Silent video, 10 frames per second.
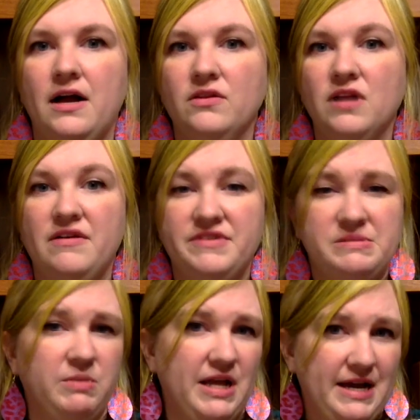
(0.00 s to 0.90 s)
Love is
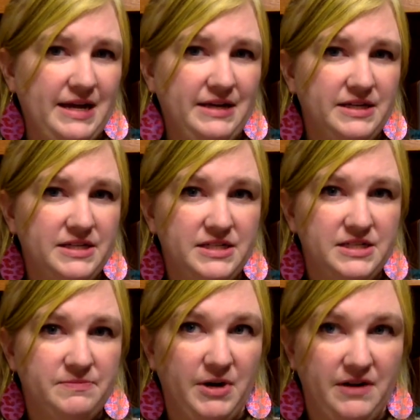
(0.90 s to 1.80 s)
Blind
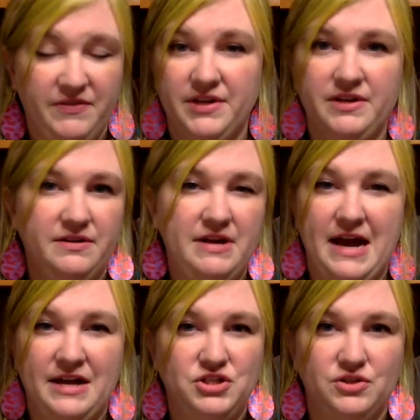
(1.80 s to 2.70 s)
is part of the
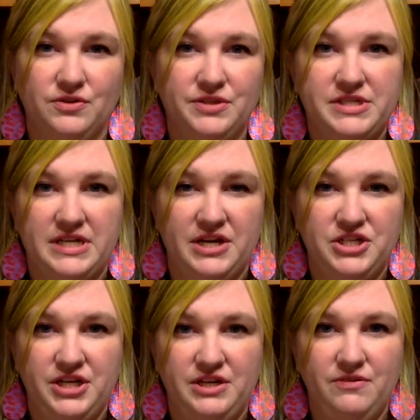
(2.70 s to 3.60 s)
national
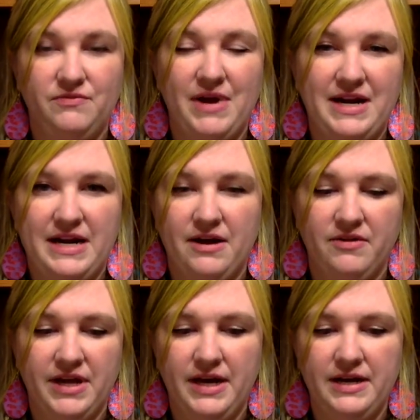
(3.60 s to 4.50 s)
discussion right now,
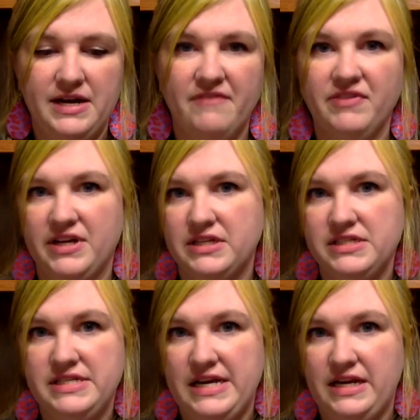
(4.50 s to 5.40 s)
that
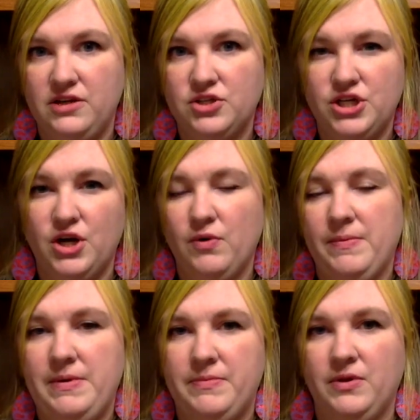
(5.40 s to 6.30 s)
Netflix dating show where
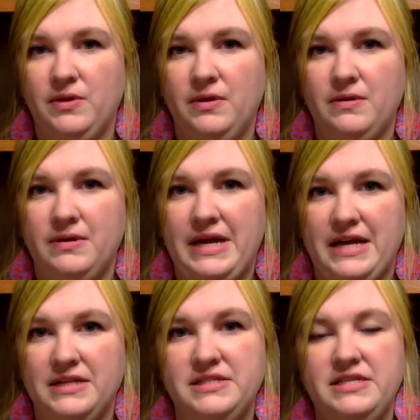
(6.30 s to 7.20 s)
people
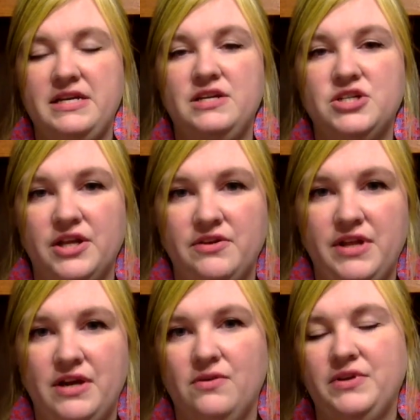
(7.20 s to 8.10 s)
can't see each other, they
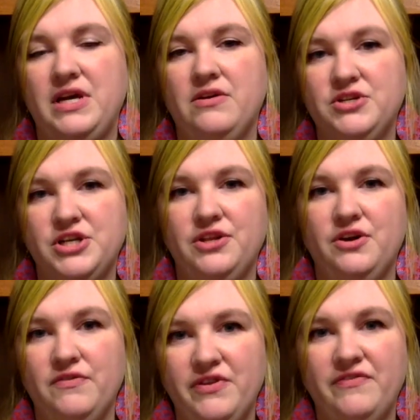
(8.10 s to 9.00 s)
can only hear each other
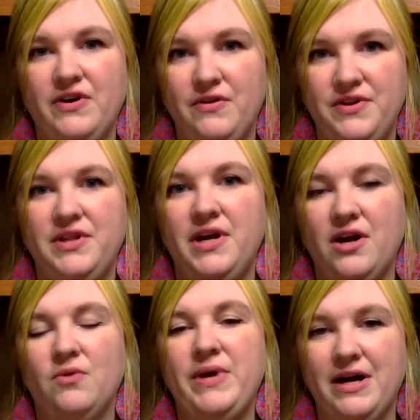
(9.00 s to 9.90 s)
over the phone. And then
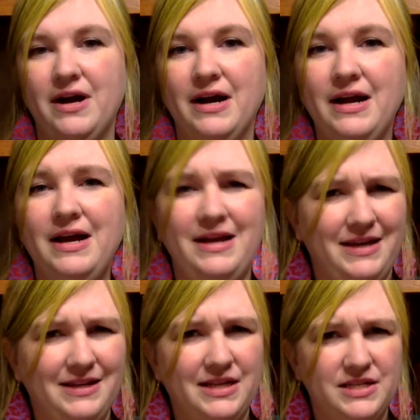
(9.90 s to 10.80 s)
here we are
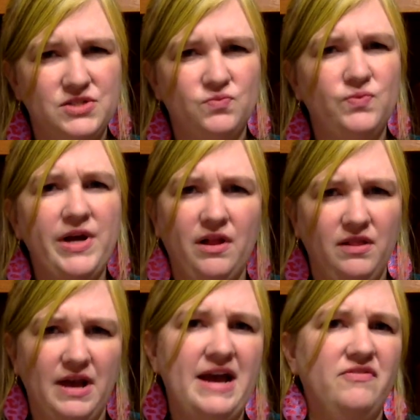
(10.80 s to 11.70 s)
in this real
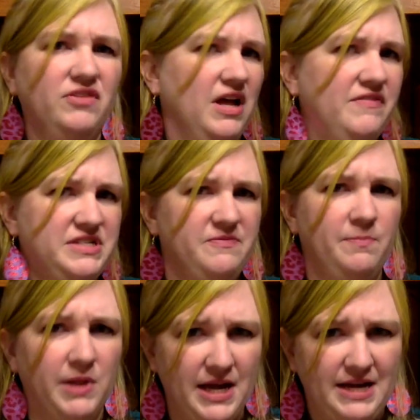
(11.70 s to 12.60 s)
life Love is
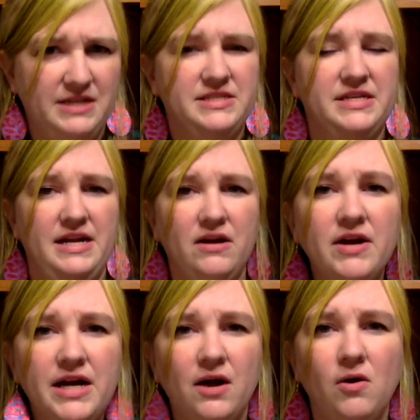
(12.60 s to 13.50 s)
Blind
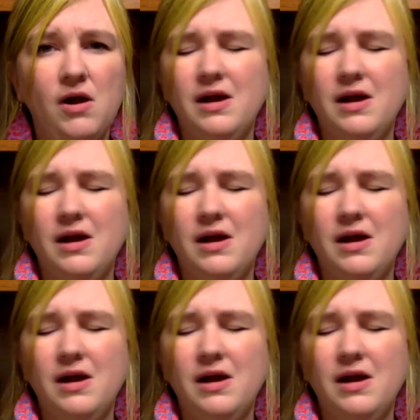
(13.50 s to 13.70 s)
scenario.